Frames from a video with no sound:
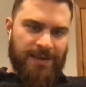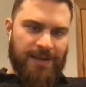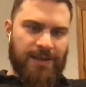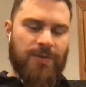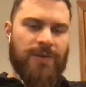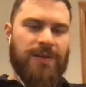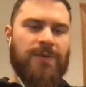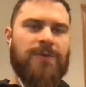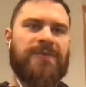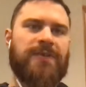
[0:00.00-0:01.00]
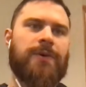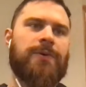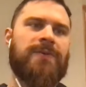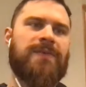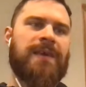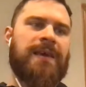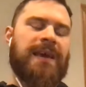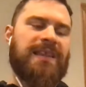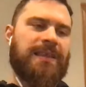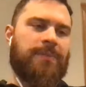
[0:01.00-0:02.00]
And you could use those
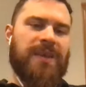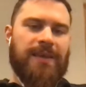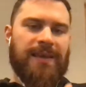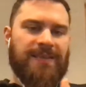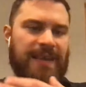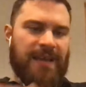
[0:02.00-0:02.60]
at the